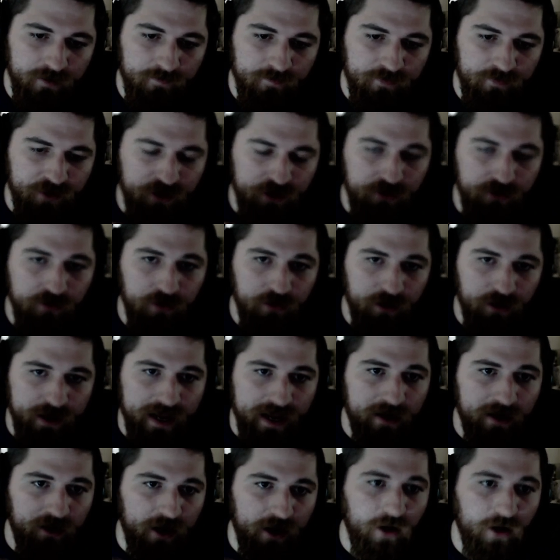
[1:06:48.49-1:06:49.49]
You are
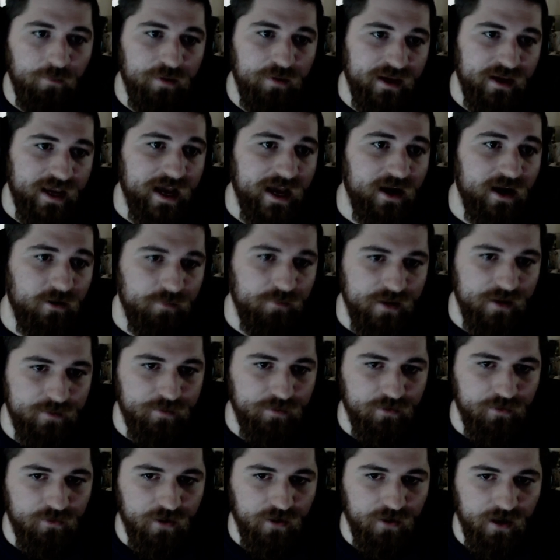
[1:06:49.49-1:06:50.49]
now helping out
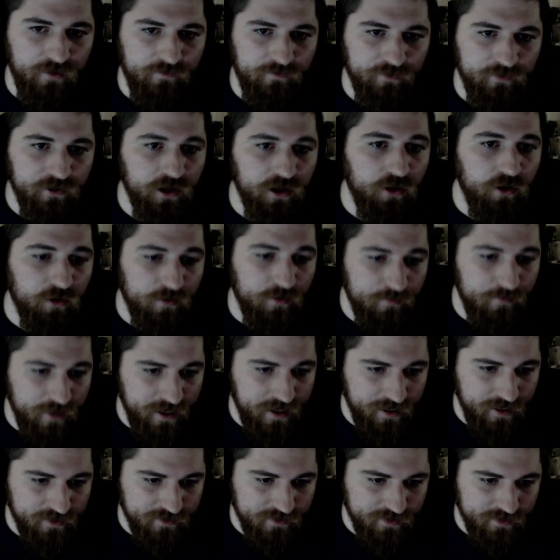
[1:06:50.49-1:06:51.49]
people of lower
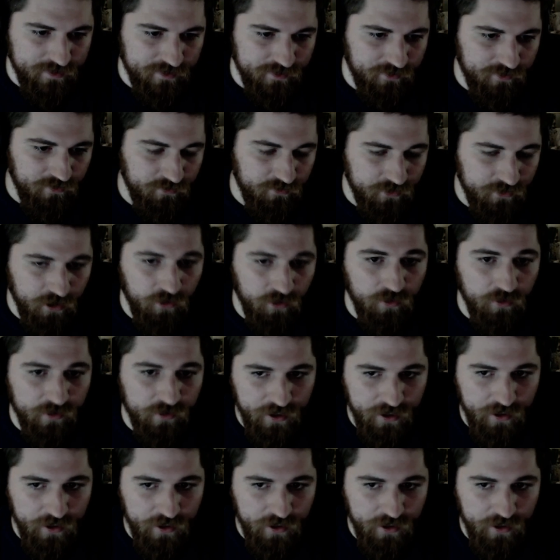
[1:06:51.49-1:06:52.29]
means or lower,